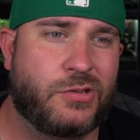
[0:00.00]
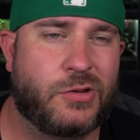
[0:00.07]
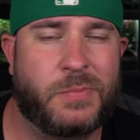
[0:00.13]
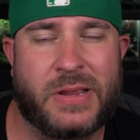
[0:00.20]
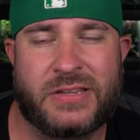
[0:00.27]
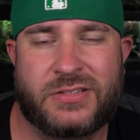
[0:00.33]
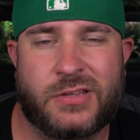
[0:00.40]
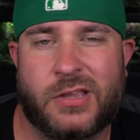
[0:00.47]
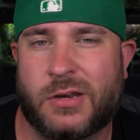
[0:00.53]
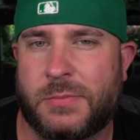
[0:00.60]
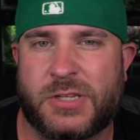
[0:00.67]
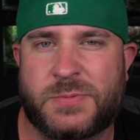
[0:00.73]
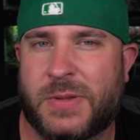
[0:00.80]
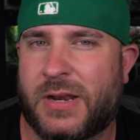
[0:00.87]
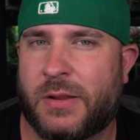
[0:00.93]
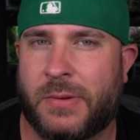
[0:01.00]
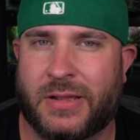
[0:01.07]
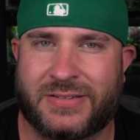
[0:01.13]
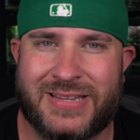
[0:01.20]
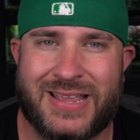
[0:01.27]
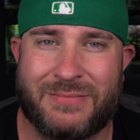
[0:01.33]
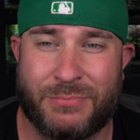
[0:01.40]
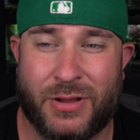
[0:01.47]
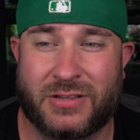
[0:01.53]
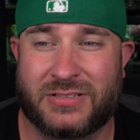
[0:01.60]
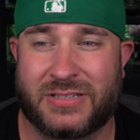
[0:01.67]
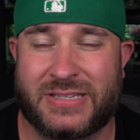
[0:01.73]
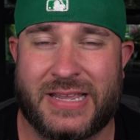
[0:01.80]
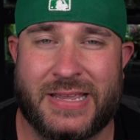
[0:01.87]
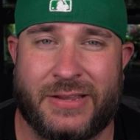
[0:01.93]
you're basically going to be spending about 10
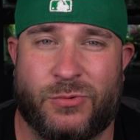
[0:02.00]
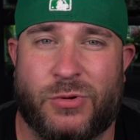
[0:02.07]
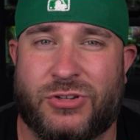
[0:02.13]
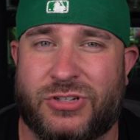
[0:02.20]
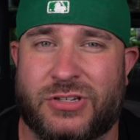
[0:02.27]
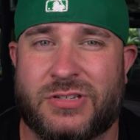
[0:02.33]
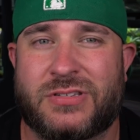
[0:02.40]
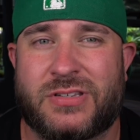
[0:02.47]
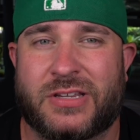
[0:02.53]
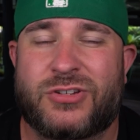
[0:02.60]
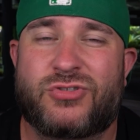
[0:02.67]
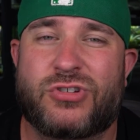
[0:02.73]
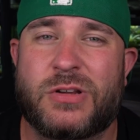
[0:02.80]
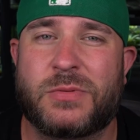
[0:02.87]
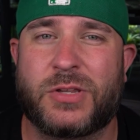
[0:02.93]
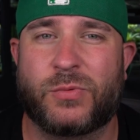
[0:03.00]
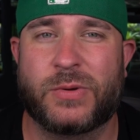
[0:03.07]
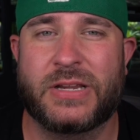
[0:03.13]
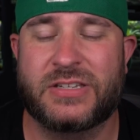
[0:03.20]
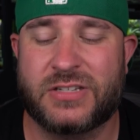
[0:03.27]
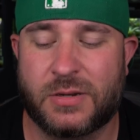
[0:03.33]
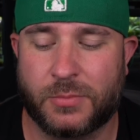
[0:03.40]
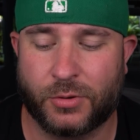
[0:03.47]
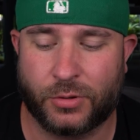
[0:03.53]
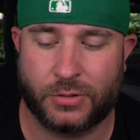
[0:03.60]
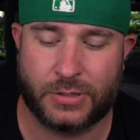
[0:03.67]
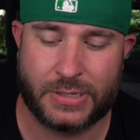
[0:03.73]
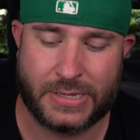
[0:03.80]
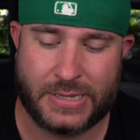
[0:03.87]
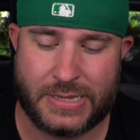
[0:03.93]
bucks a tank, which is extremely
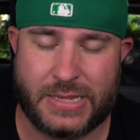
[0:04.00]
reasonable.